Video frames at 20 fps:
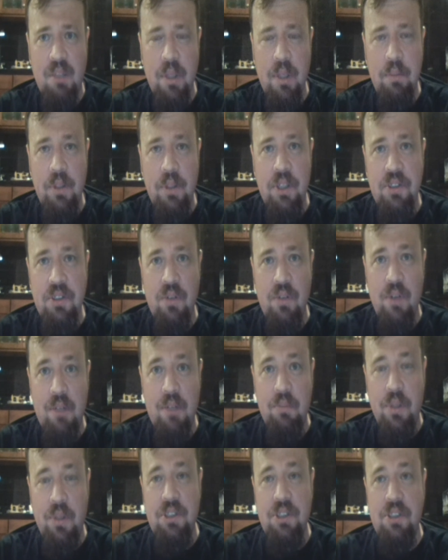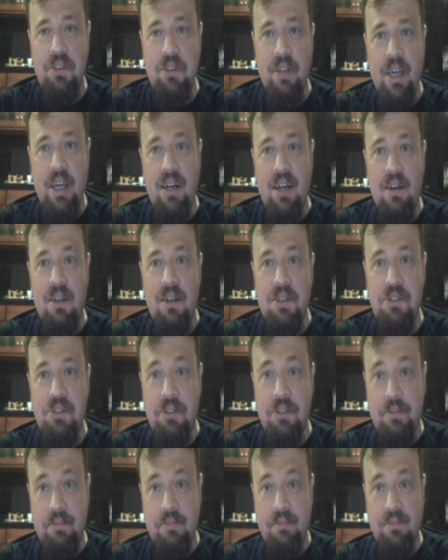people using 1.2
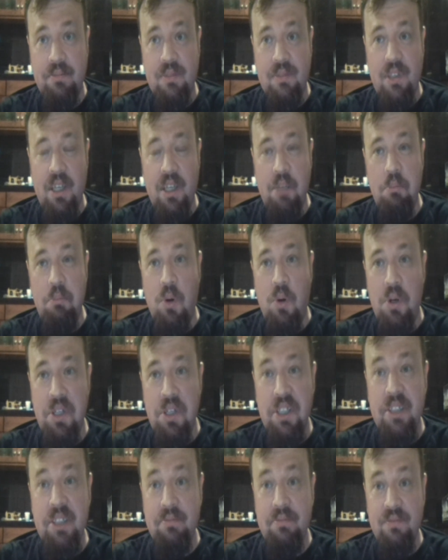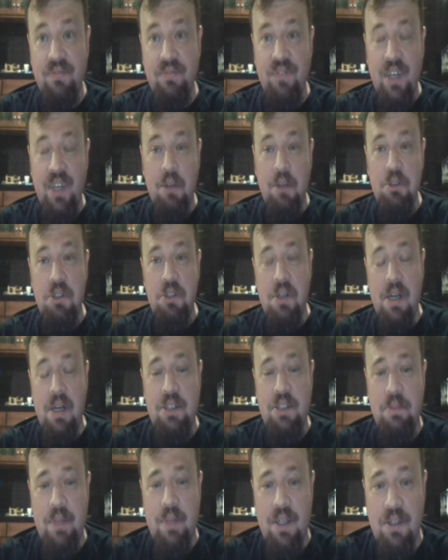gigahertz imported video
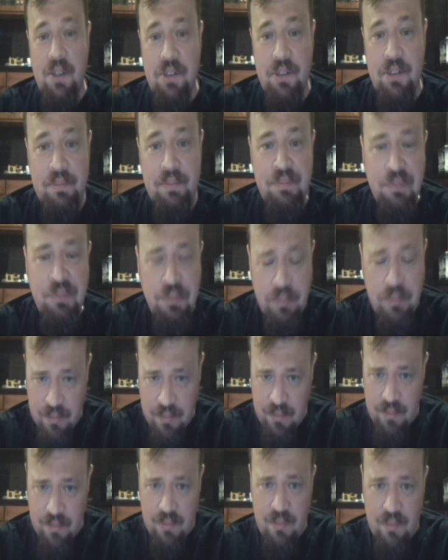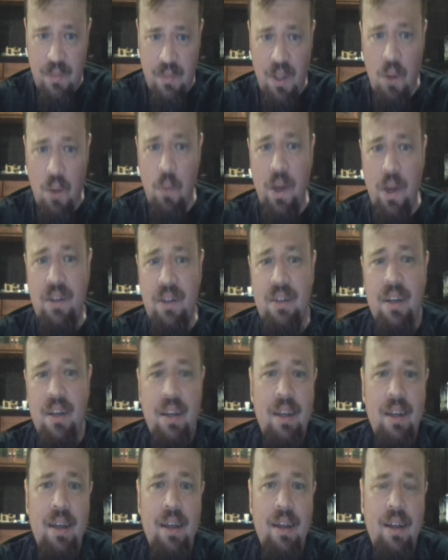transmitters. Well,
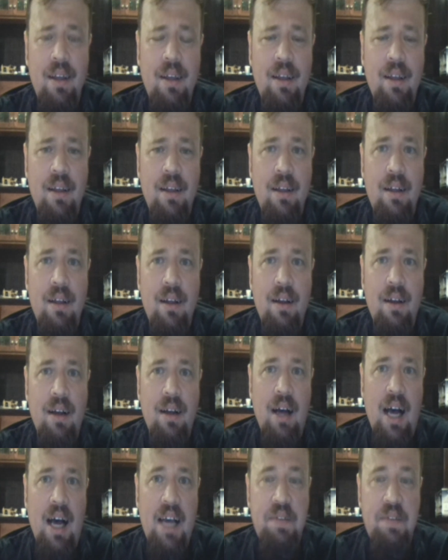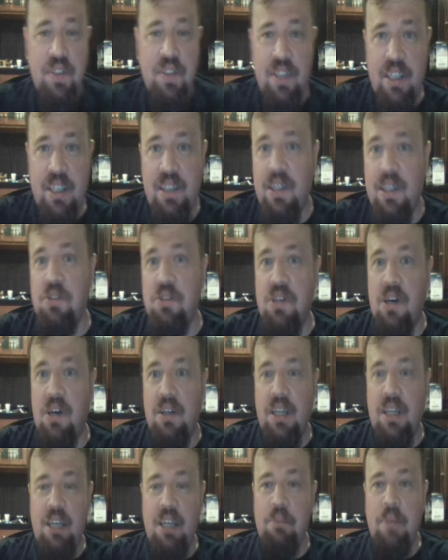I've seen those
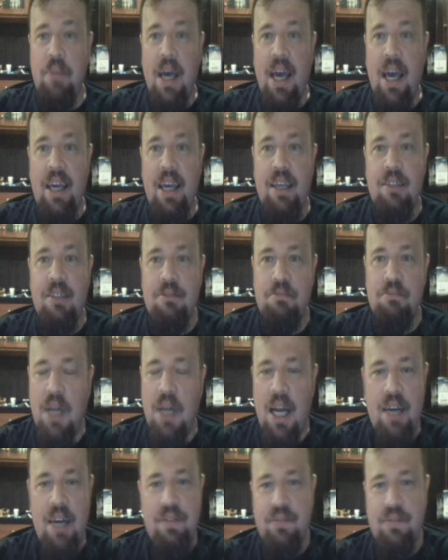on eBay, but